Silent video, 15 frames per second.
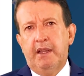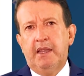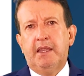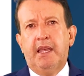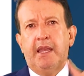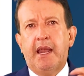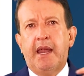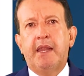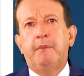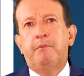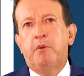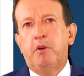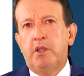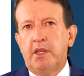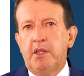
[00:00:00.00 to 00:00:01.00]
And after a
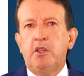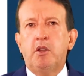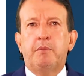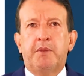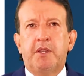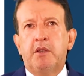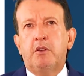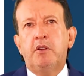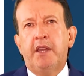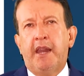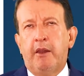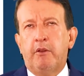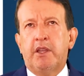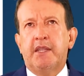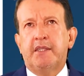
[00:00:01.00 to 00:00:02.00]
few days, it did
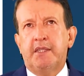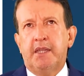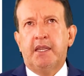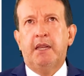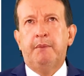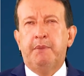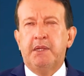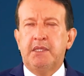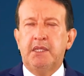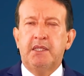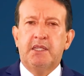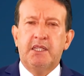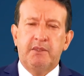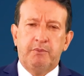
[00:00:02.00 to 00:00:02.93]
not work for the patient.